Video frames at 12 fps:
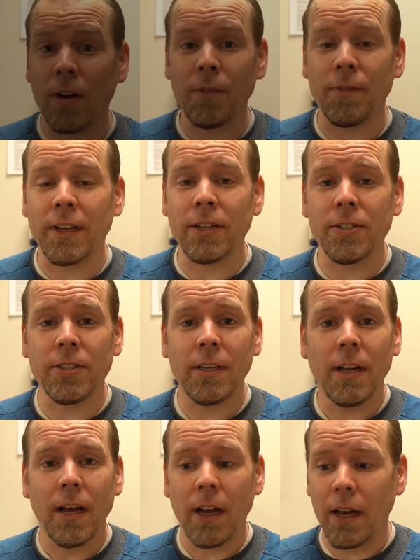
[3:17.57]
all
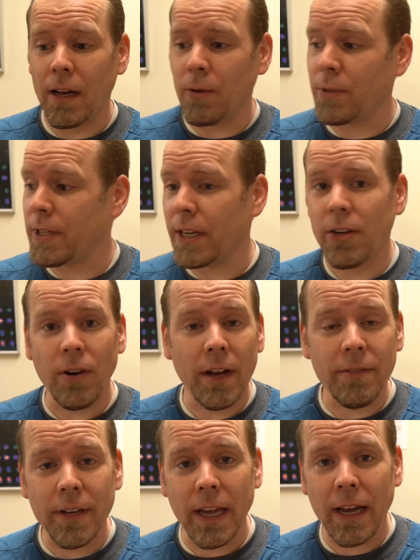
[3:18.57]
finished, uh, we take your
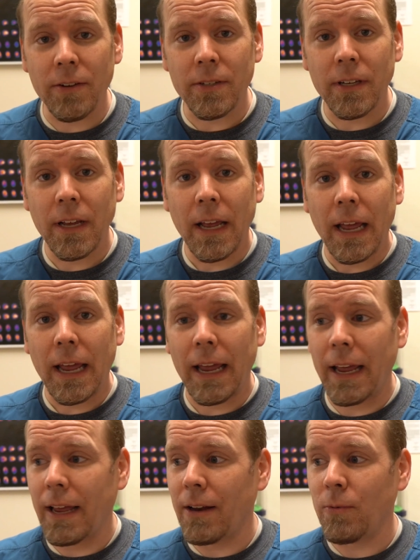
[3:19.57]
IV out
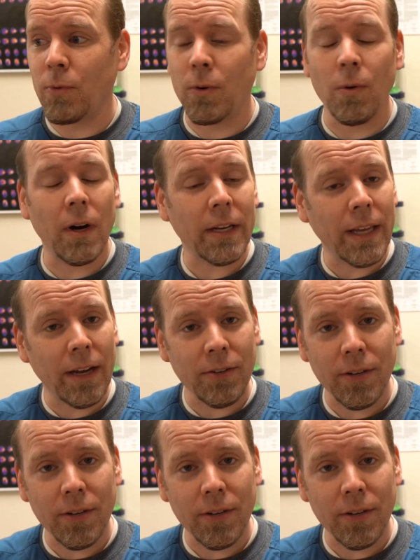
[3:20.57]
and we'll walk you out